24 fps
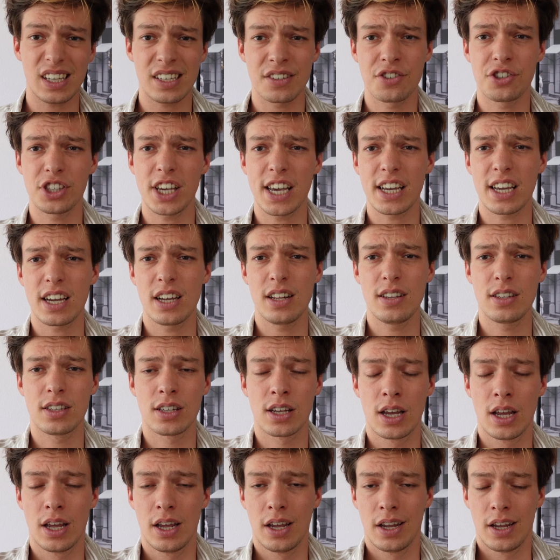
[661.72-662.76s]
Second,
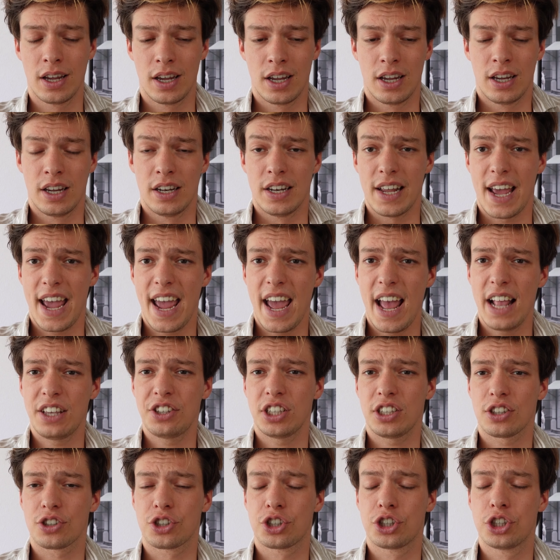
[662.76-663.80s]
the ads
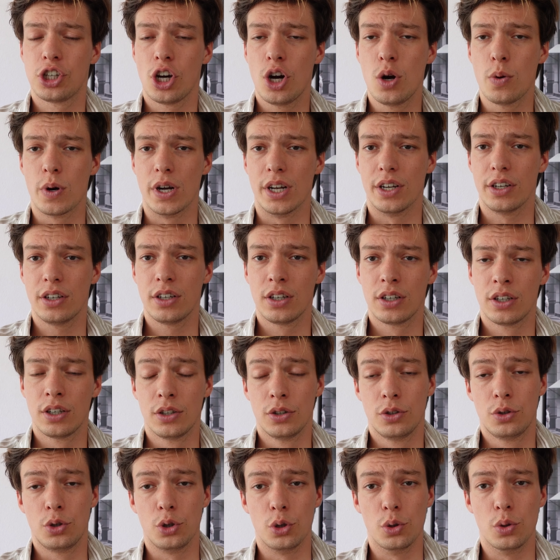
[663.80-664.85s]
that are shown
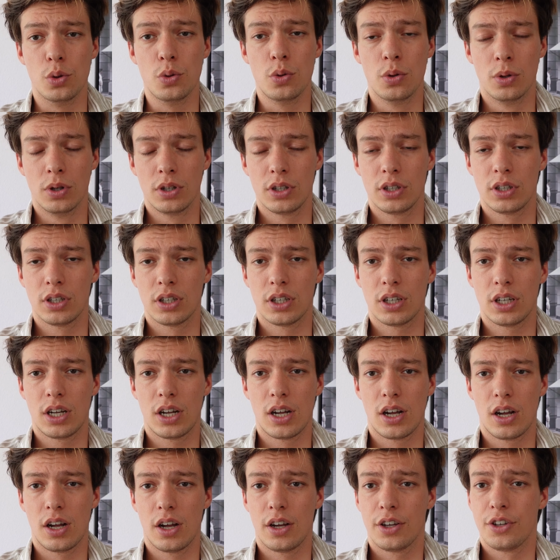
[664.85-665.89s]
to
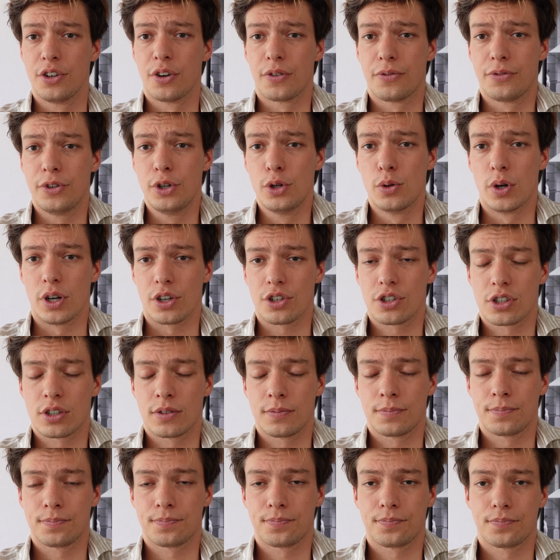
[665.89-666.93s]
your viewers.
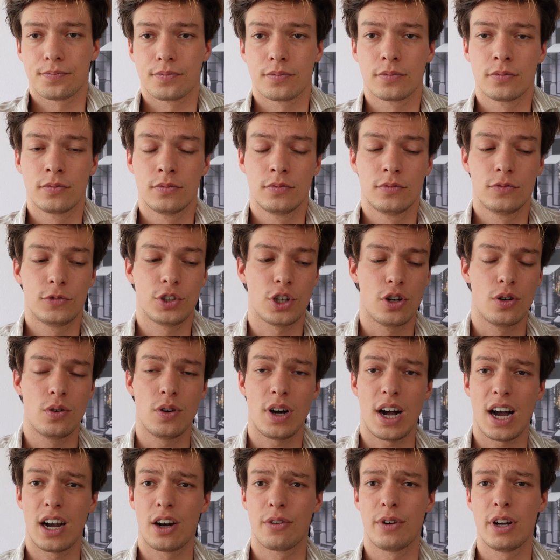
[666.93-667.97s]
So
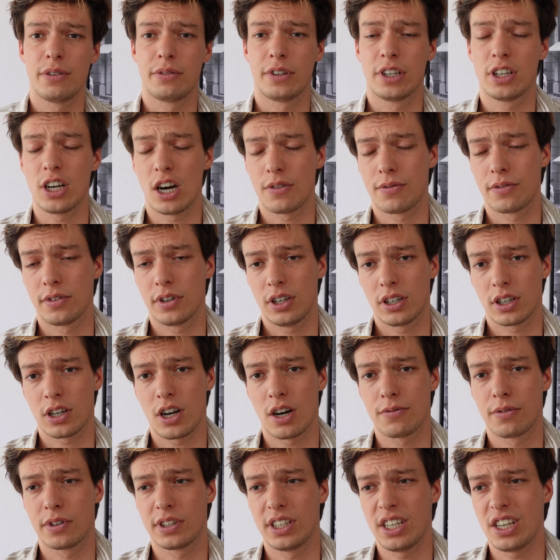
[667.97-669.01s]
I already
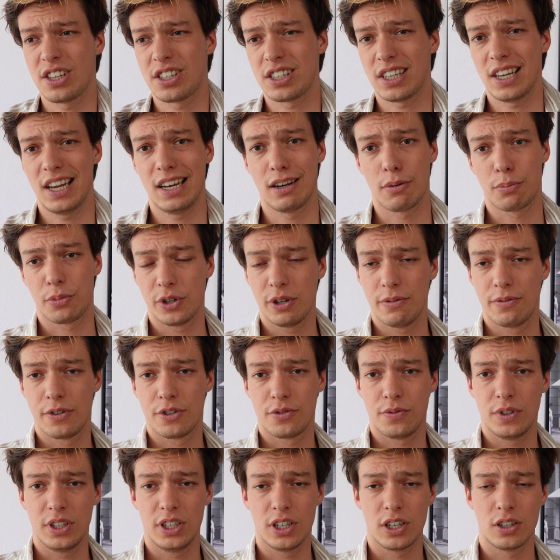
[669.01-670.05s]
covered this in a previous
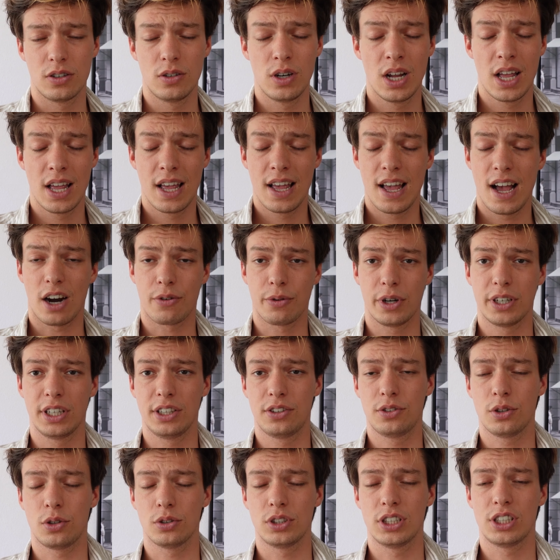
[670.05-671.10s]
video. I already
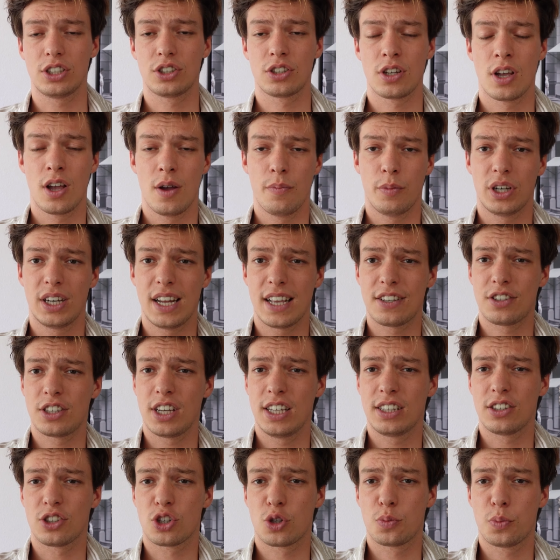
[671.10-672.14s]
told this, but let's
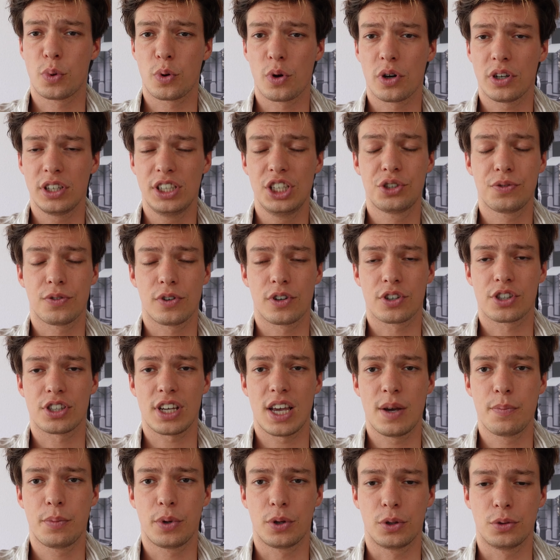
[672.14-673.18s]
take the sport niche, for
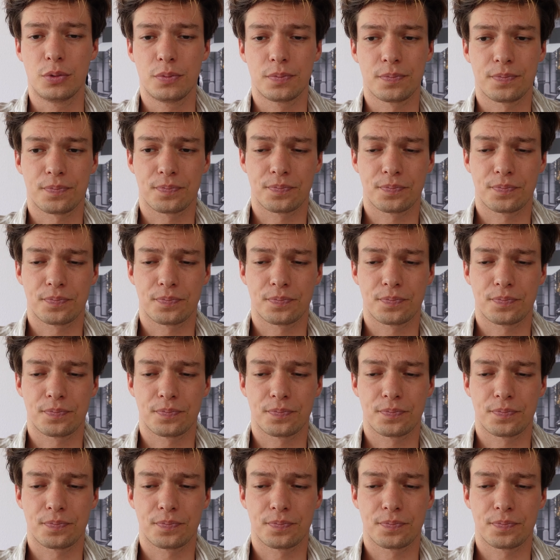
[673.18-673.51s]
example.